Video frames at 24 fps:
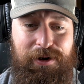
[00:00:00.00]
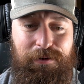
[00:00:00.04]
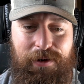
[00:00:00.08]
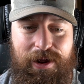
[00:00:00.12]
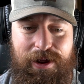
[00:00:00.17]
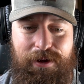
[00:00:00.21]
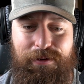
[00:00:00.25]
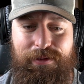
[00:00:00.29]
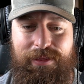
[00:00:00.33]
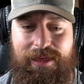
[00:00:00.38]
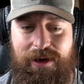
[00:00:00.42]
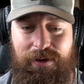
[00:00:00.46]

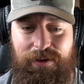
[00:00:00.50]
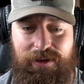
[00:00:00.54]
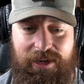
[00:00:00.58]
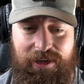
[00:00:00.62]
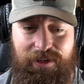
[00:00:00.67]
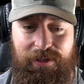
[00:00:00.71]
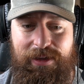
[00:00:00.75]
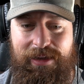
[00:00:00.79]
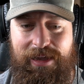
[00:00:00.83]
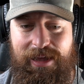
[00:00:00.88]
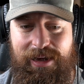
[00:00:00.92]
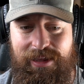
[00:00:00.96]
away without
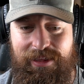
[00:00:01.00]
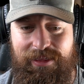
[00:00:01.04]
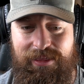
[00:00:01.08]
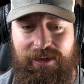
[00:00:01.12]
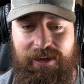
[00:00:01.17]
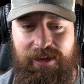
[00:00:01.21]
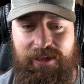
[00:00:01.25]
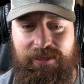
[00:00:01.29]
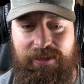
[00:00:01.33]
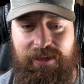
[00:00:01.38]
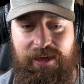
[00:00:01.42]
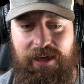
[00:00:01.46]
killing
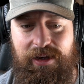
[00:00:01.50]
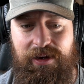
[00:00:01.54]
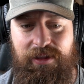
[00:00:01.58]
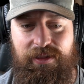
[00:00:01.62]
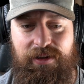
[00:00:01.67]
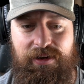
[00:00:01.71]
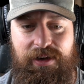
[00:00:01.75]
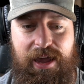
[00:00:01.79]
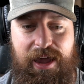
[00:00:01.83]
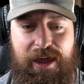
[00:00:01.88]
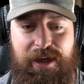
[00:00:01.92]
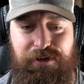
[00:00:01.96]
anything at the end of
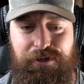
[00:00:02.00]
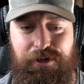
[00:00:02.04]
the day.